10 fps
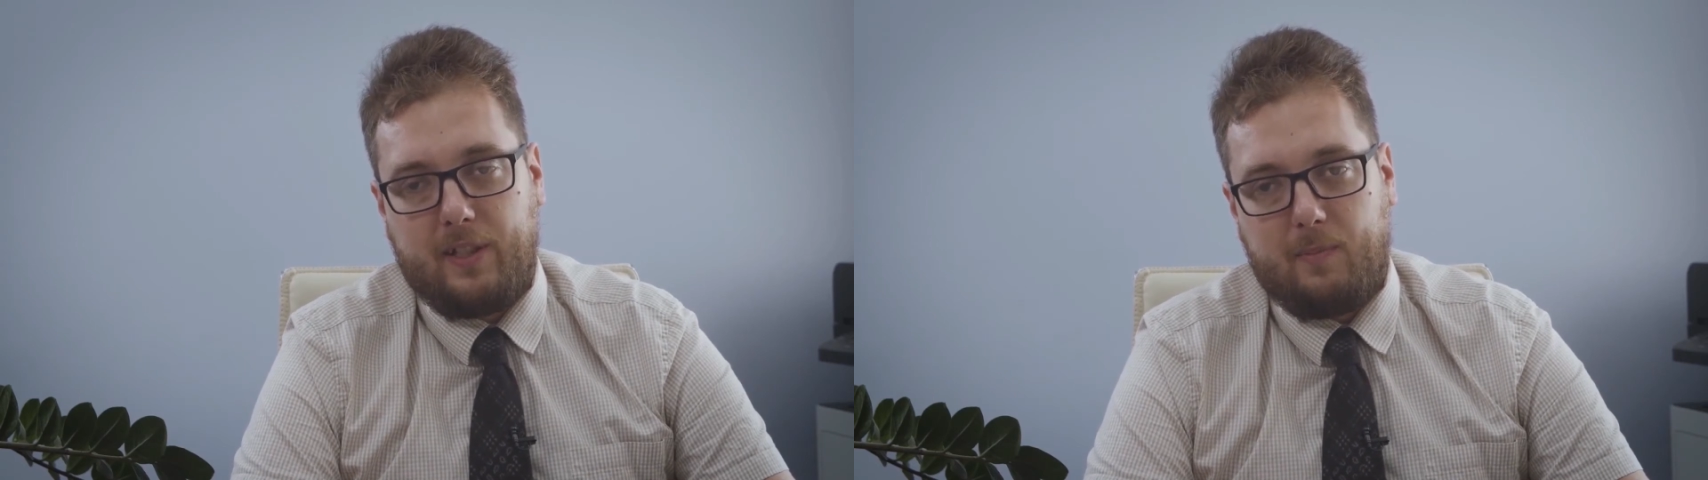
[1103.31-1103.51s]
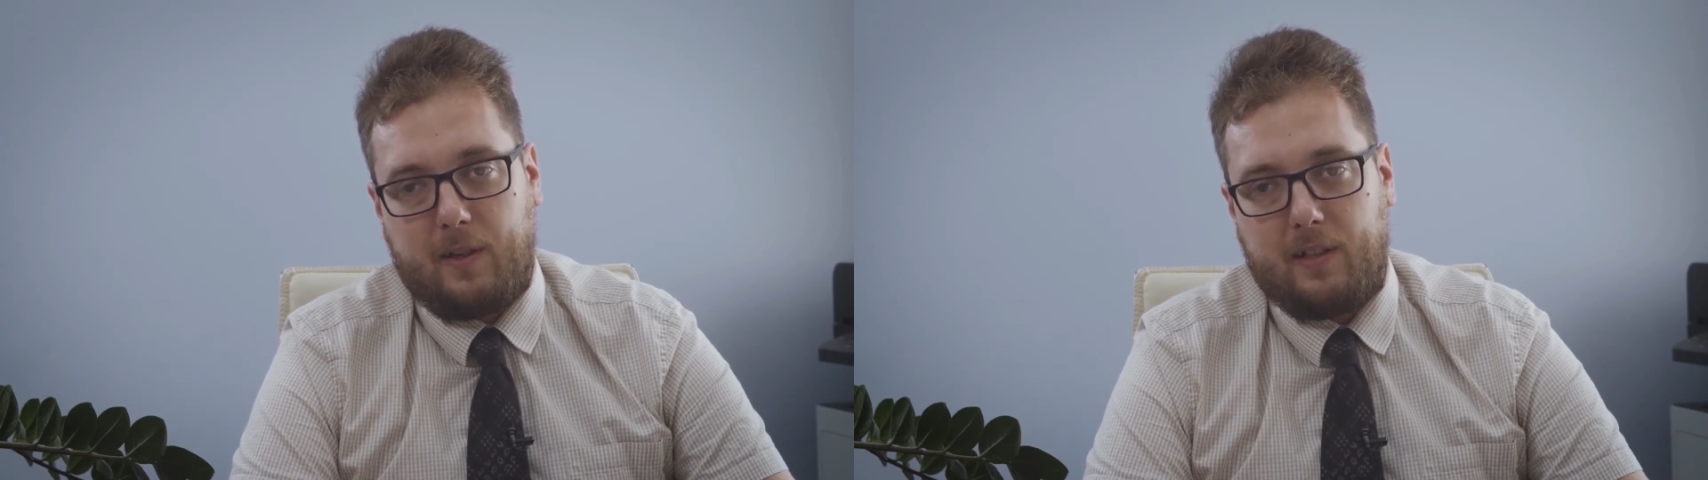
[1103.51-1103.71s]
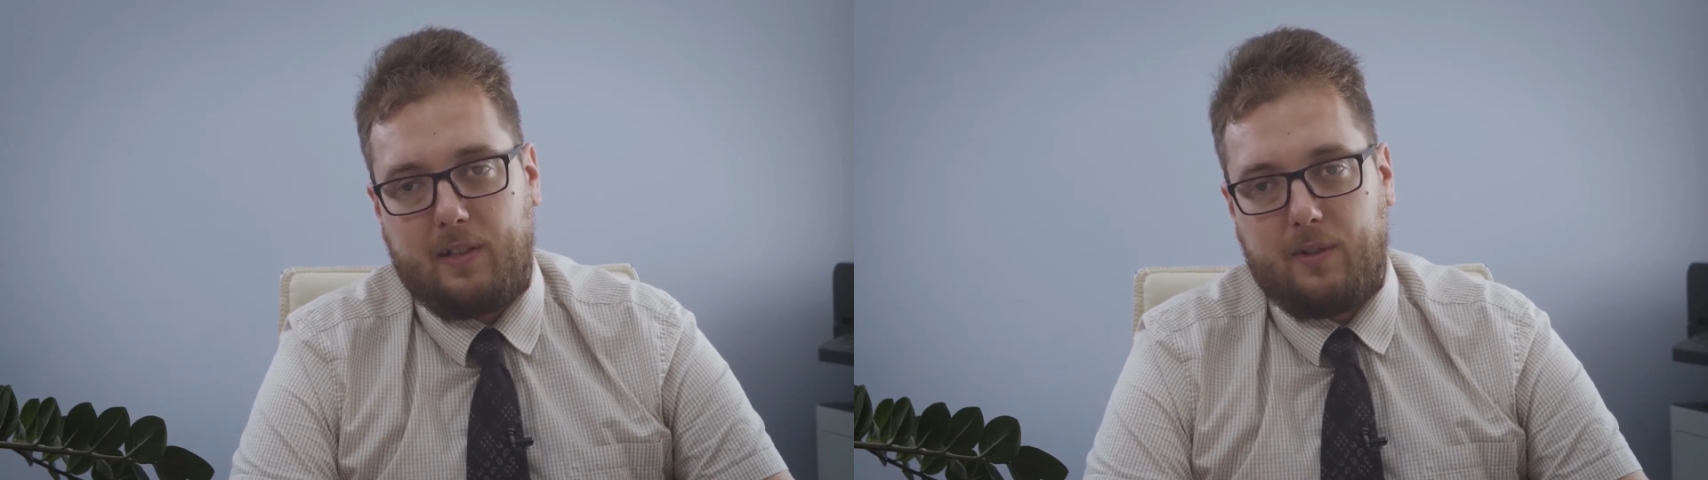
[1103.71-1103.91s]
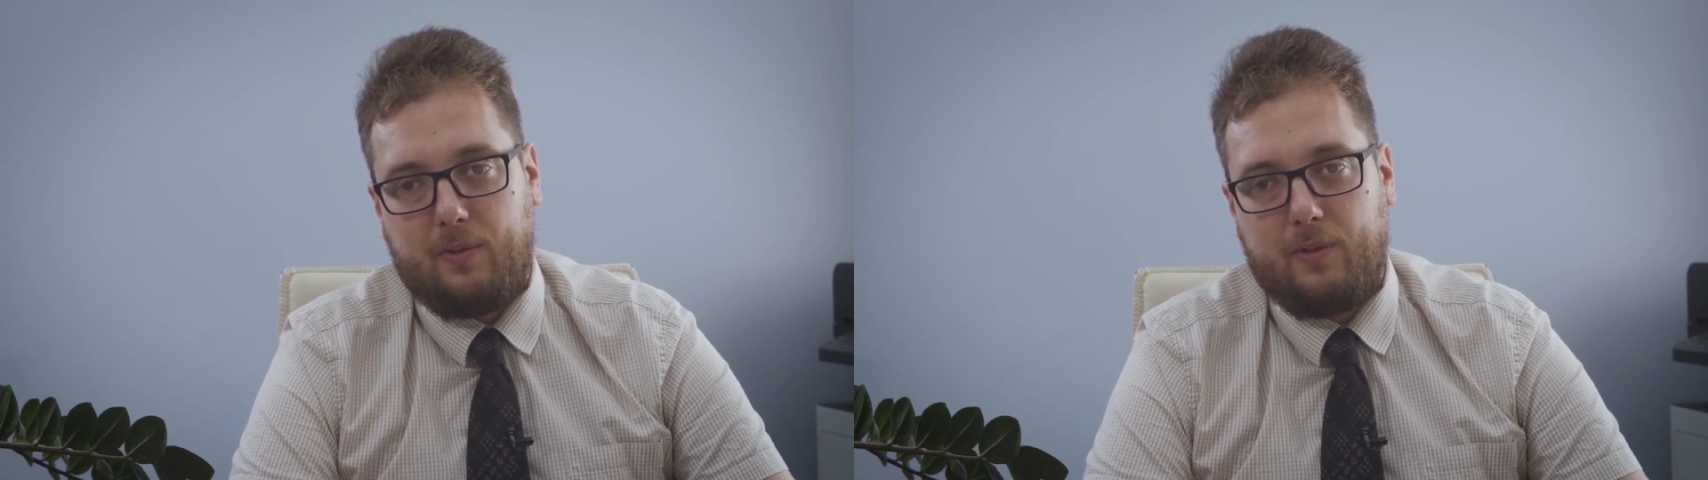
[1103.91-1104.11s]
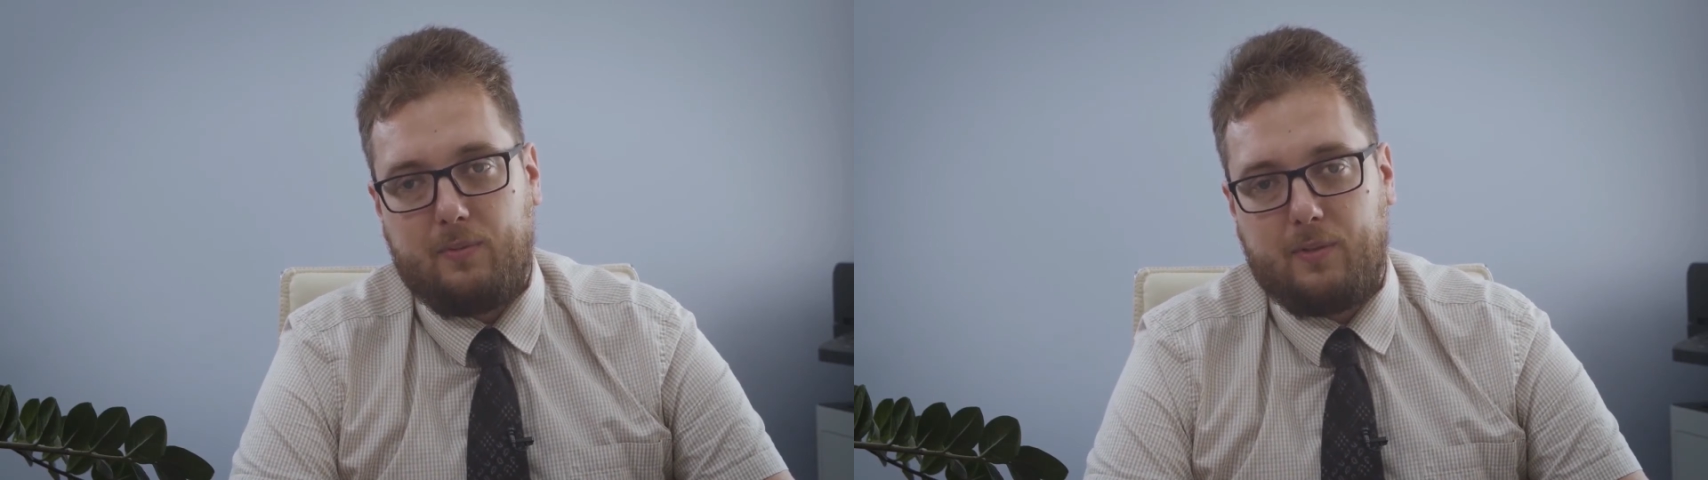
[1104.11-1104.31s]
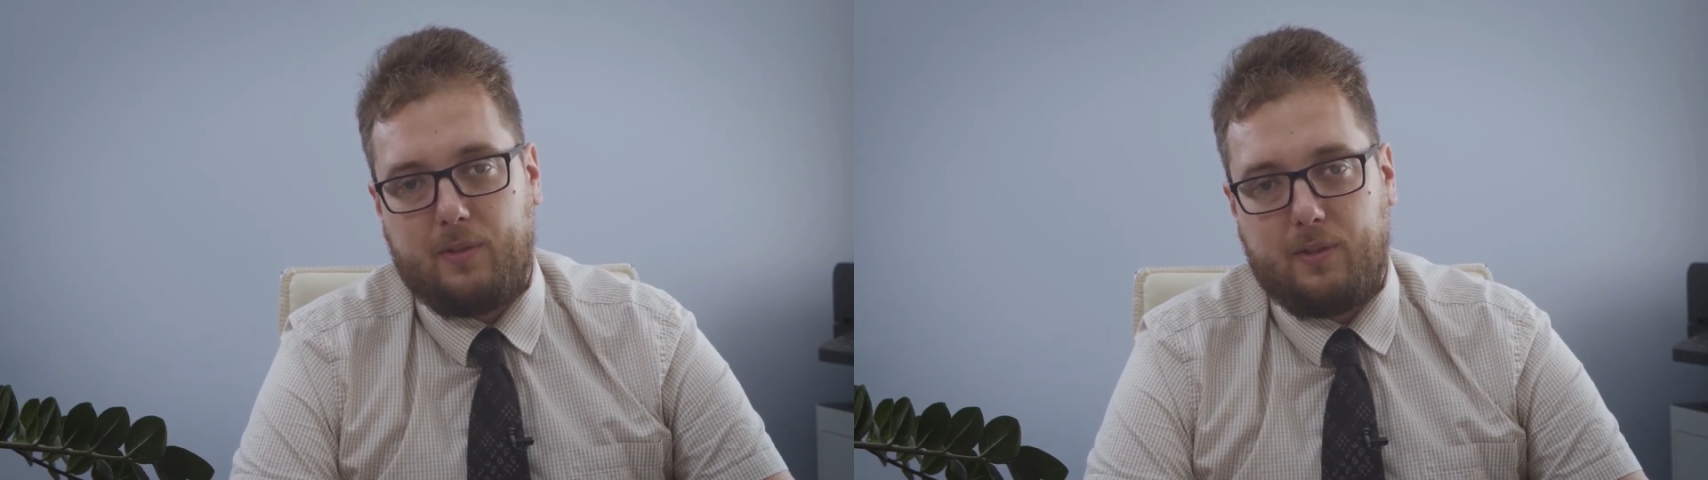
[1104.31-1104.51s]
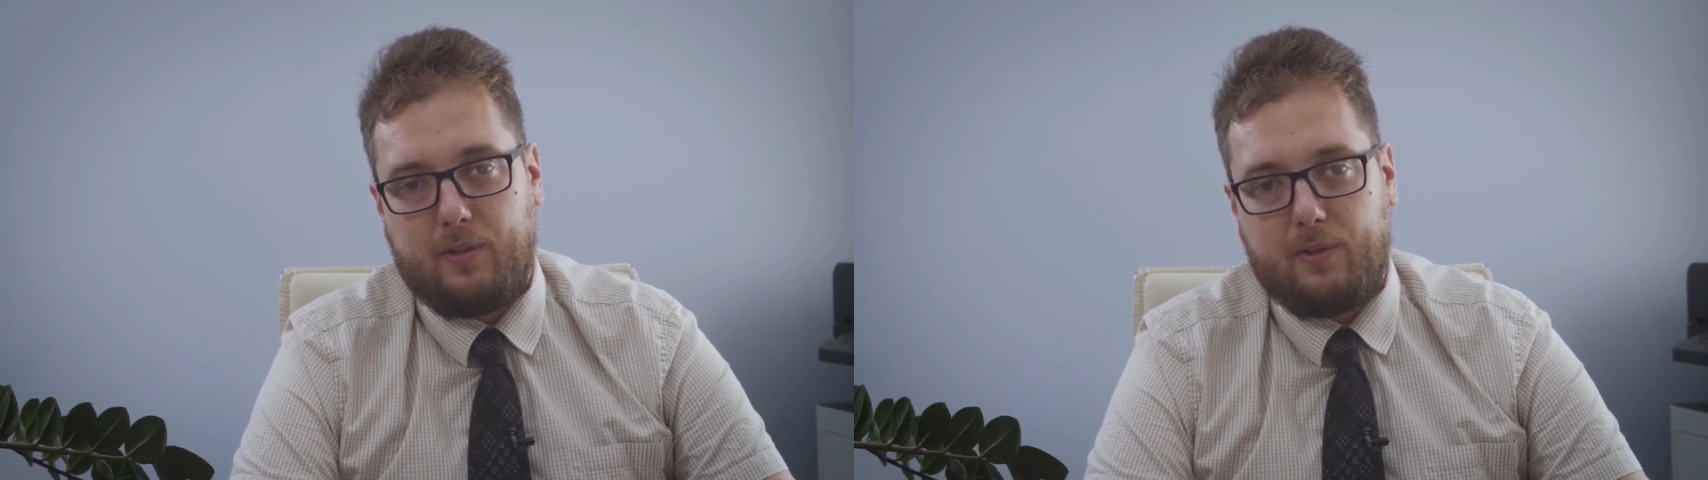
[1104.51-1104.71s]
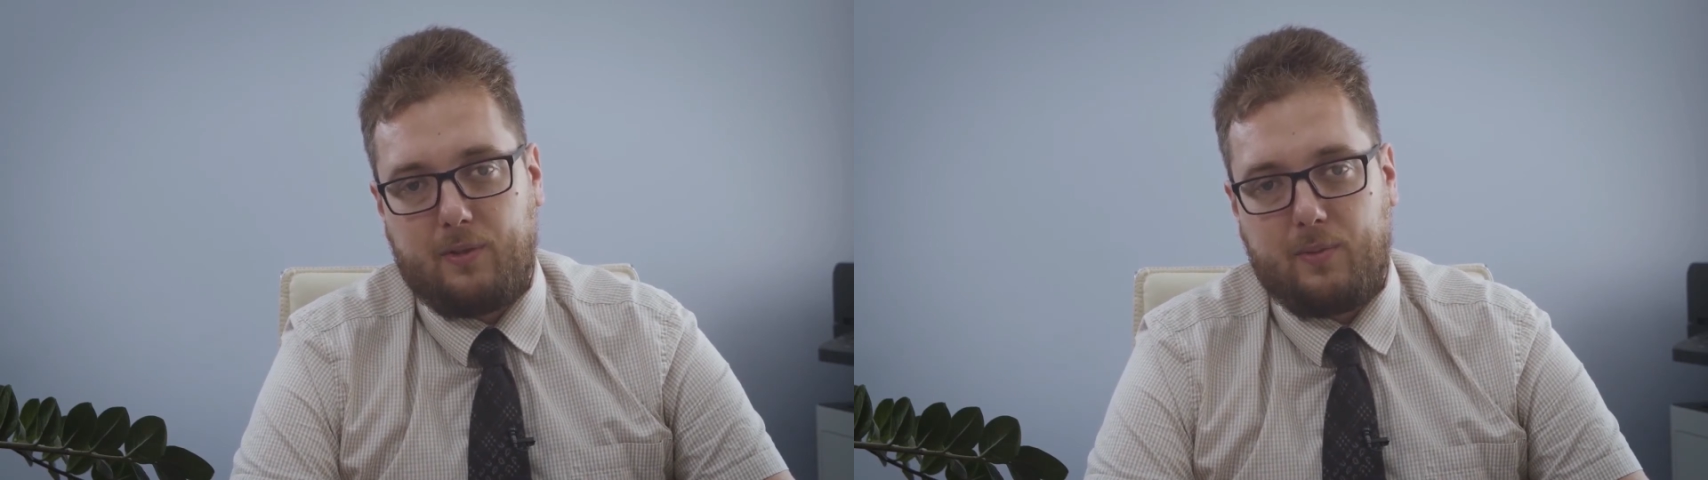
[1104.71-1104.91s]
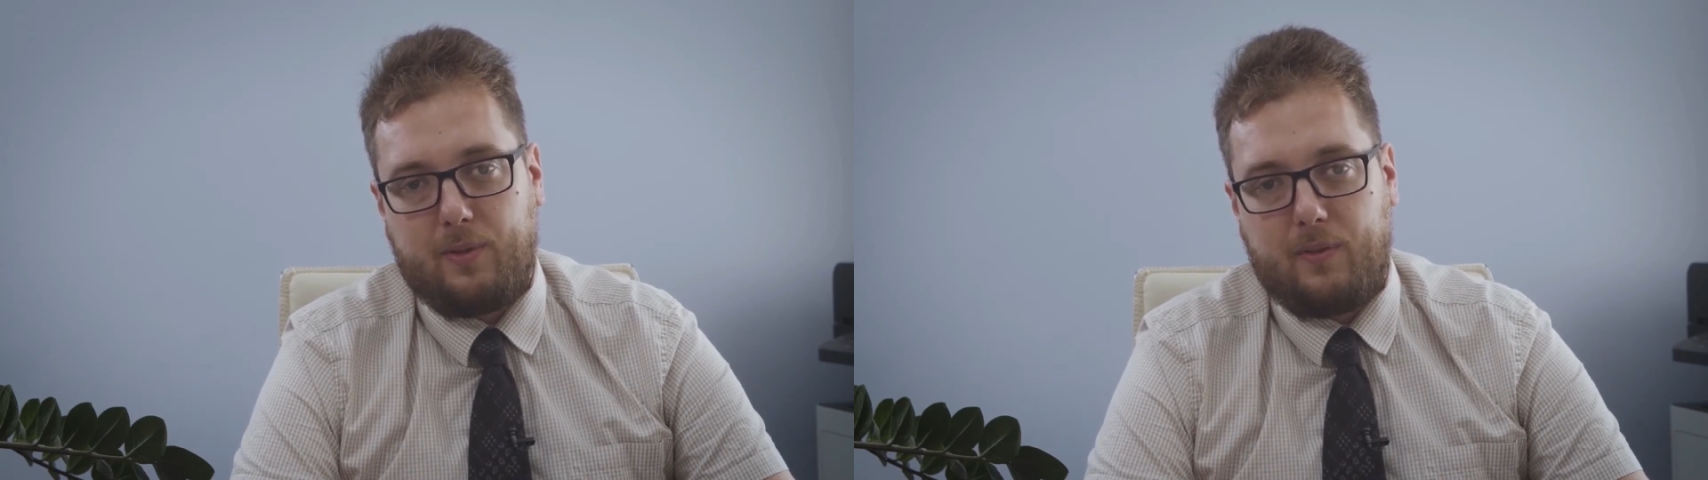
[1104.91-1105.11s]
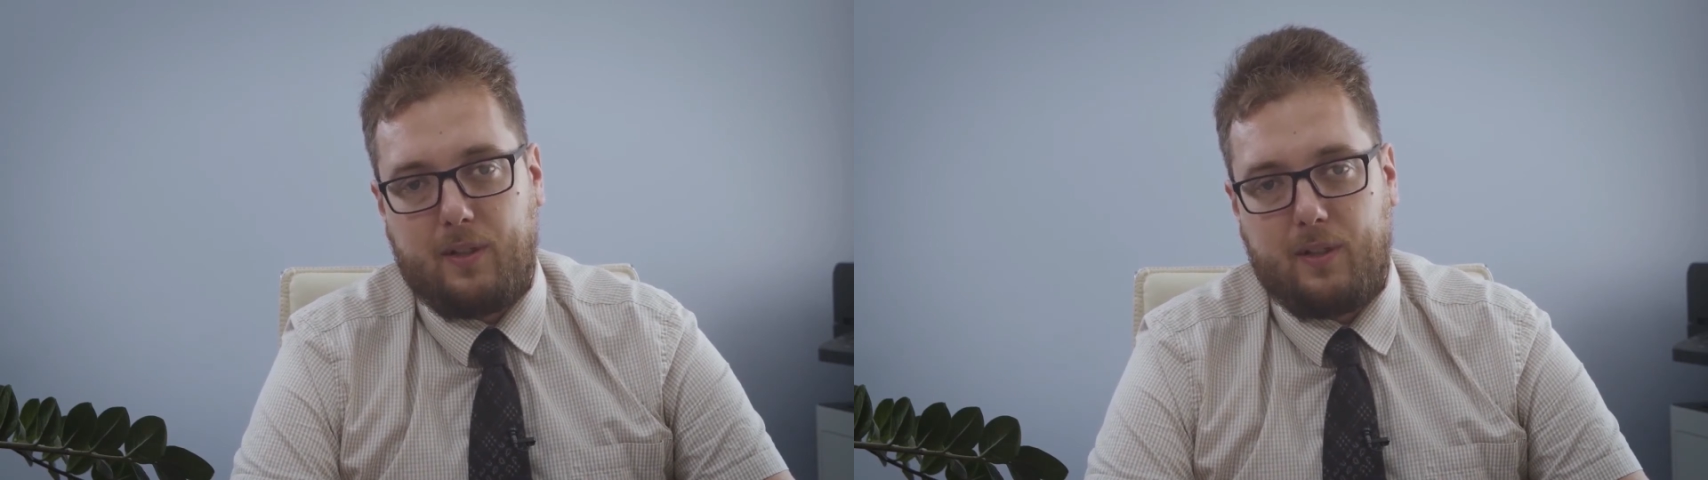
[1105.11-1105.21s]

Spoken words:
then you follow up